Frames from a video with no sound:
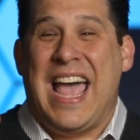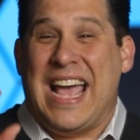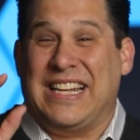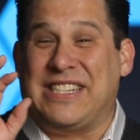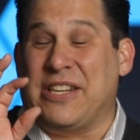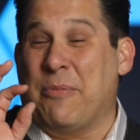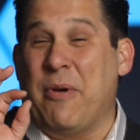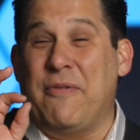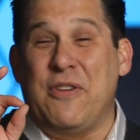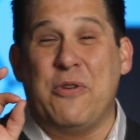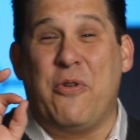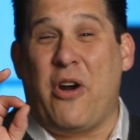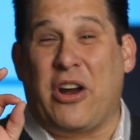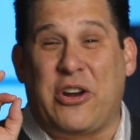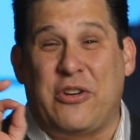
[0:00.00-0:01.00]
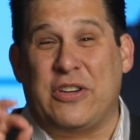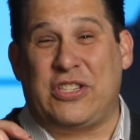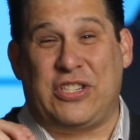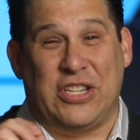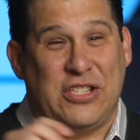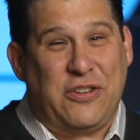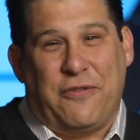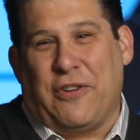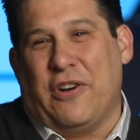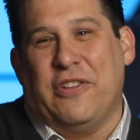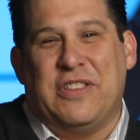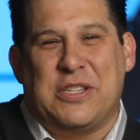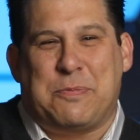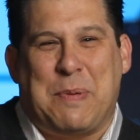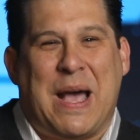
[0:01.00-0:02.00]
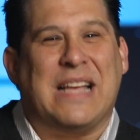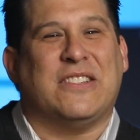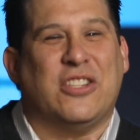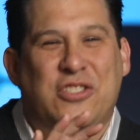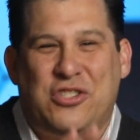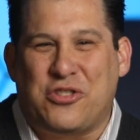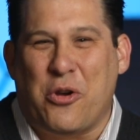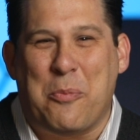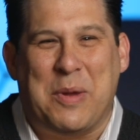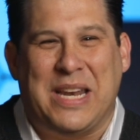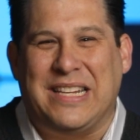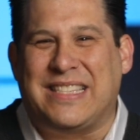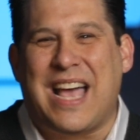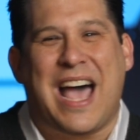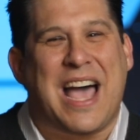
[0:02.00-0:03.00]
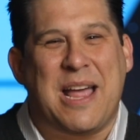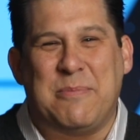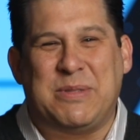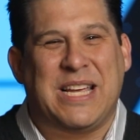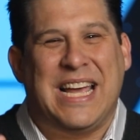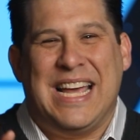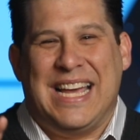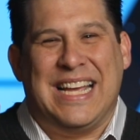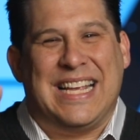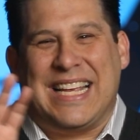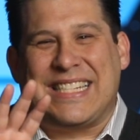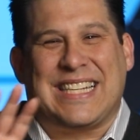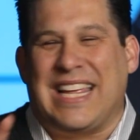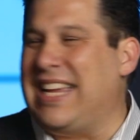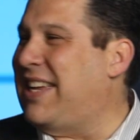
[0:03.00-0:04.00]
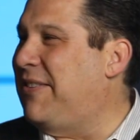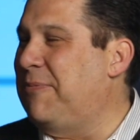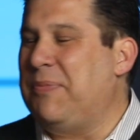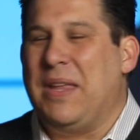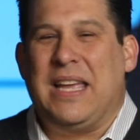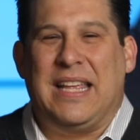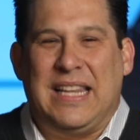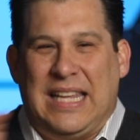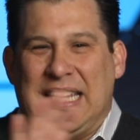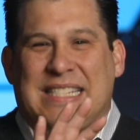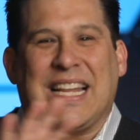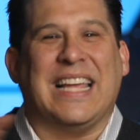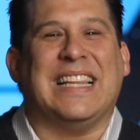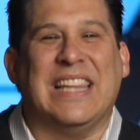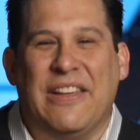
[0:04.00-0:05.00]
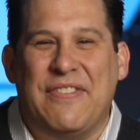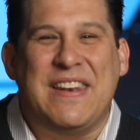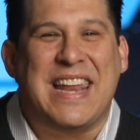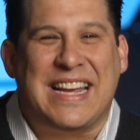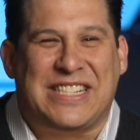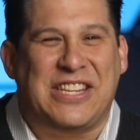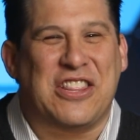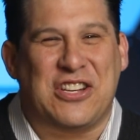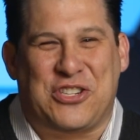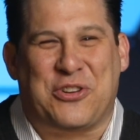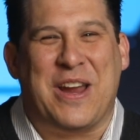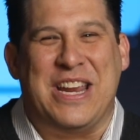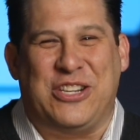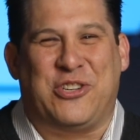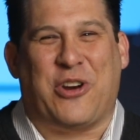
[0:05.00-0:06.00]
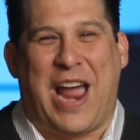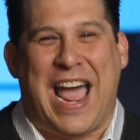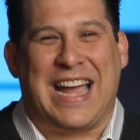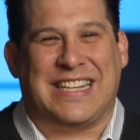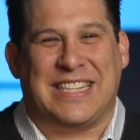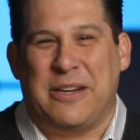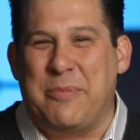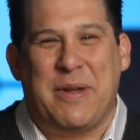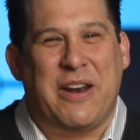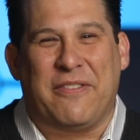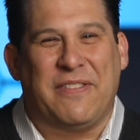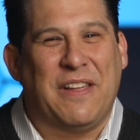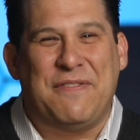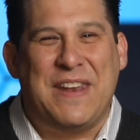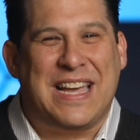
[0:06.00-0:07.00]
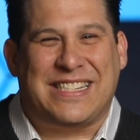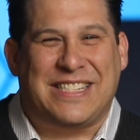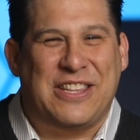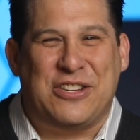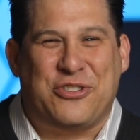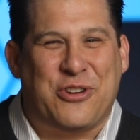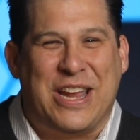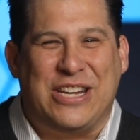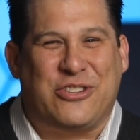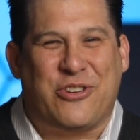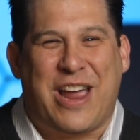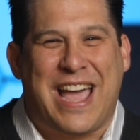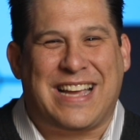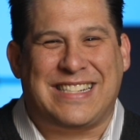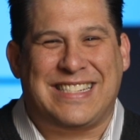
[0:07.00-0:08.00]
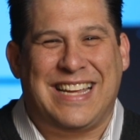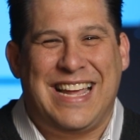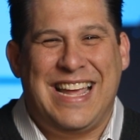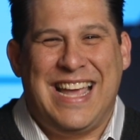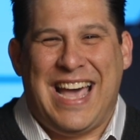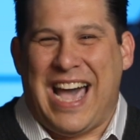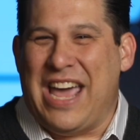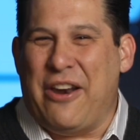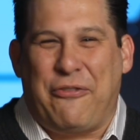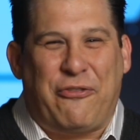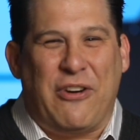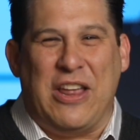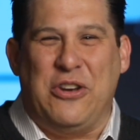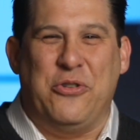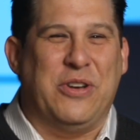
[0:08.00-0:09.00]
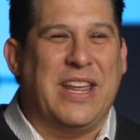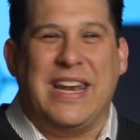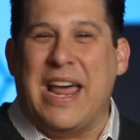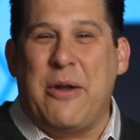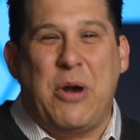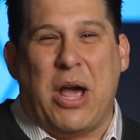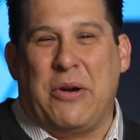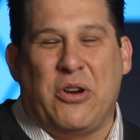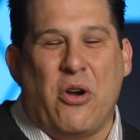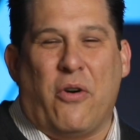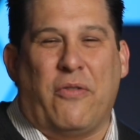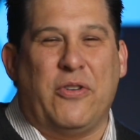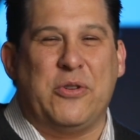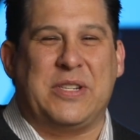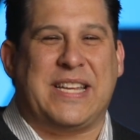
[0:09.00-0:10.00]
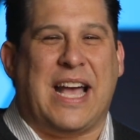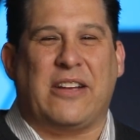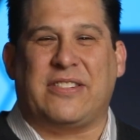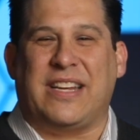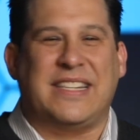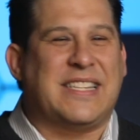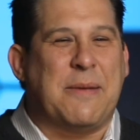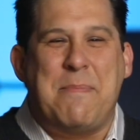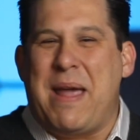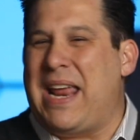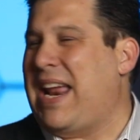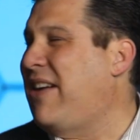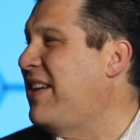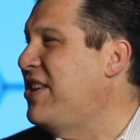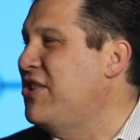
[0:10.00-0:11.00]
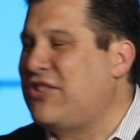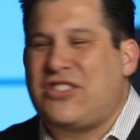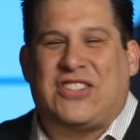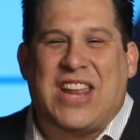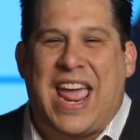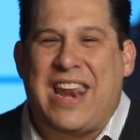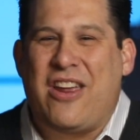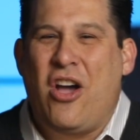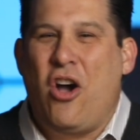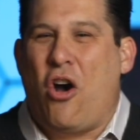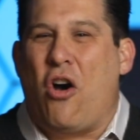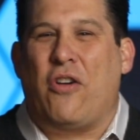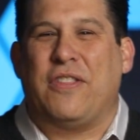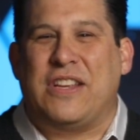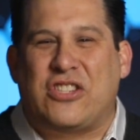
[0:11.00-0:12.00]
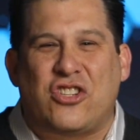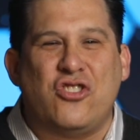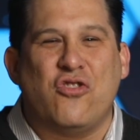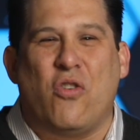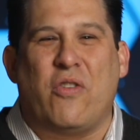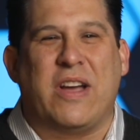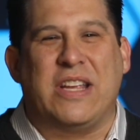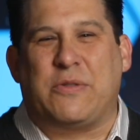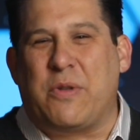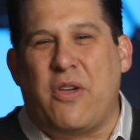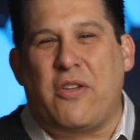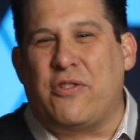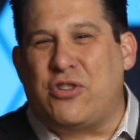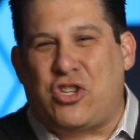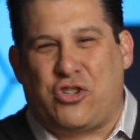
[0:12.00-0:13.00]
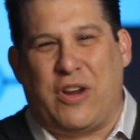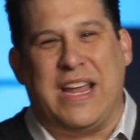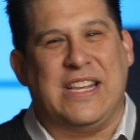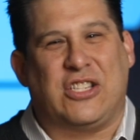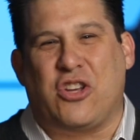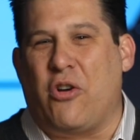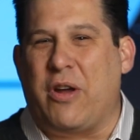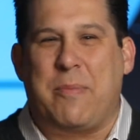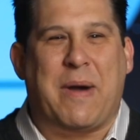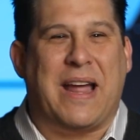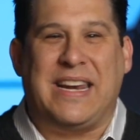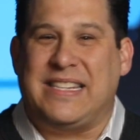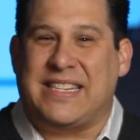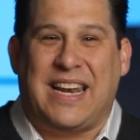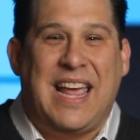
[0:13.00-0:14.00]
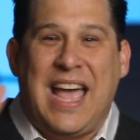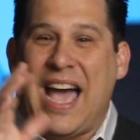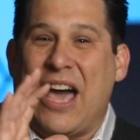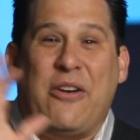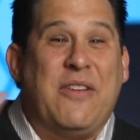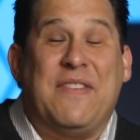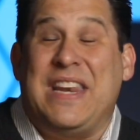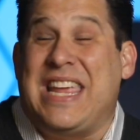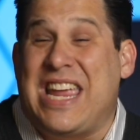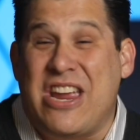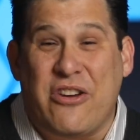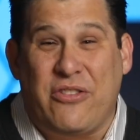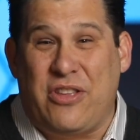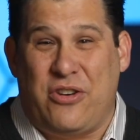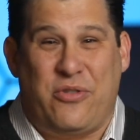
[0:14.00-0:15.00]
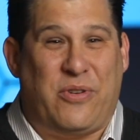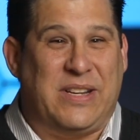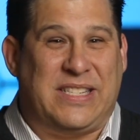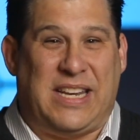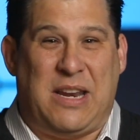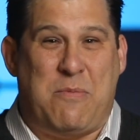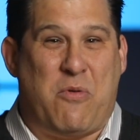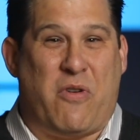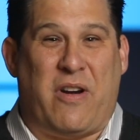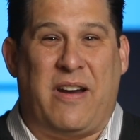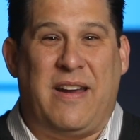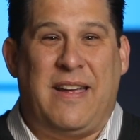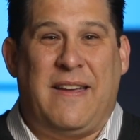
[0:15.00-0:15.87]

And some of you who are Christians, you've heard this passage so many times, it's like it's like living next to the train tracks. Anybody ever lived next to the train tracks? I had a friend who did, and I'd, I'd, go over to his house and I'd say, Man, how can you stand all this noise with all those trains going by? And he said, I don't even hear the noise anymore.